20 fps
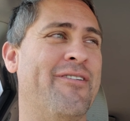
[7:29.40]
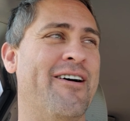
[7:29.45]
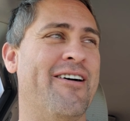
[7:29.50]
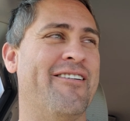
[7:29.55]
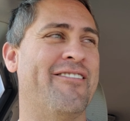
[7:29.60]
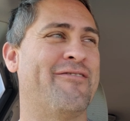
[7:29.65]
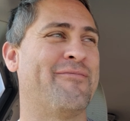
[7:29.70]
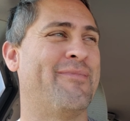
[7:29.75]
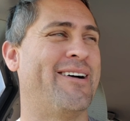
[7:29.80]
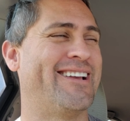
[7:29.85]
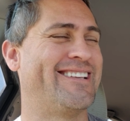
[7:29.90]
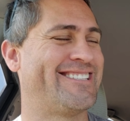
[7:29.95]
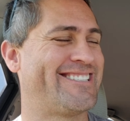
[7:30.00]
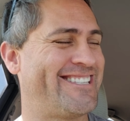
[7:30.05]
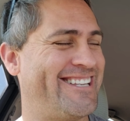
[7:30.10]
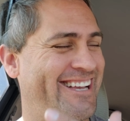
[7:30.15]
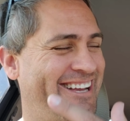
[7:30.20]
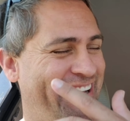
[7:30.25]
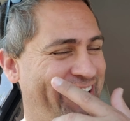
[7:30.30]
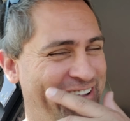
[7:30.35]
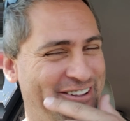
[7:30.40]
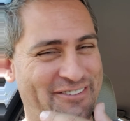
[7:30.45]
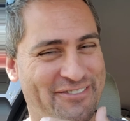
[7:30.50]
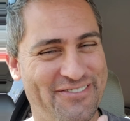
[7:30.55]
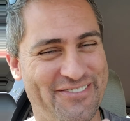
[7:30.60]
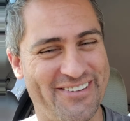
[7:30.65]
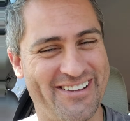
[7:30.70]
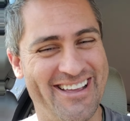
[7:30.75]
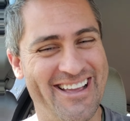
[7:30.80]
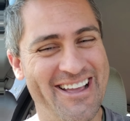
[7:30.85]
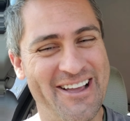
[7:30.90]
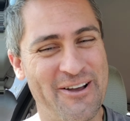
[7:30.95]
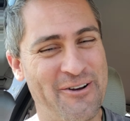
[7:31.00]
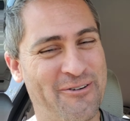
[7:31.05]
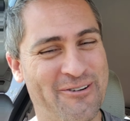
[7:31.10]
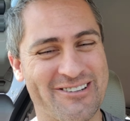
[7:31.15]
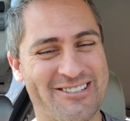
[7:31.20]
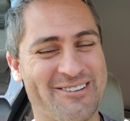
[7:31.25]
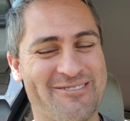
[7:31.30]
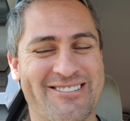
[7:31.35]
of myself,
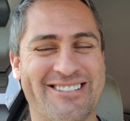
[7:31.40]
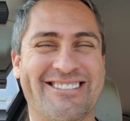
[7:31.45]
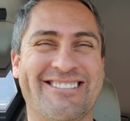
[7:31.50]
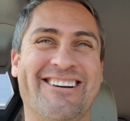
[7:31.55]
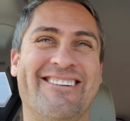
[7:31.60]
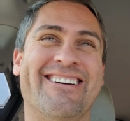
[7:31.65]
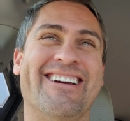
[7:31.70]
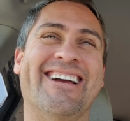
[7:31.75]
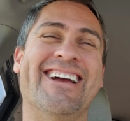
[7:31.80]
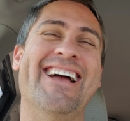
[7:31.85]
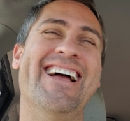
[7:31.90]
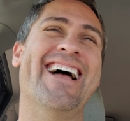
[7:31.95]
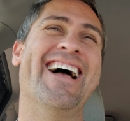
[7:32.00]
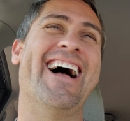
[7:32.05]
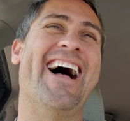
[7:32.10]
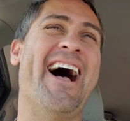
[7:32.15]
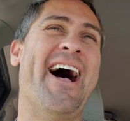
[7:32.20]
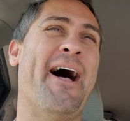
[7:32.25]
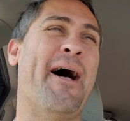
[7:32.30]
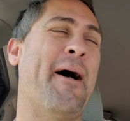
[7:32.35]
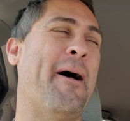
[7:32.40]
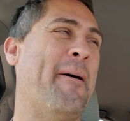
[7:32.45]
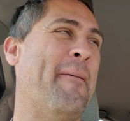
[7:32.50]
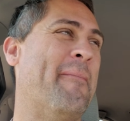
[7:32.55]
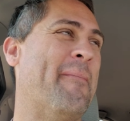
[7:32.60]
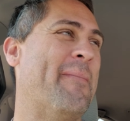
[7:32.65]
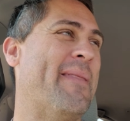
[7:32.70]
which I'm just joking. I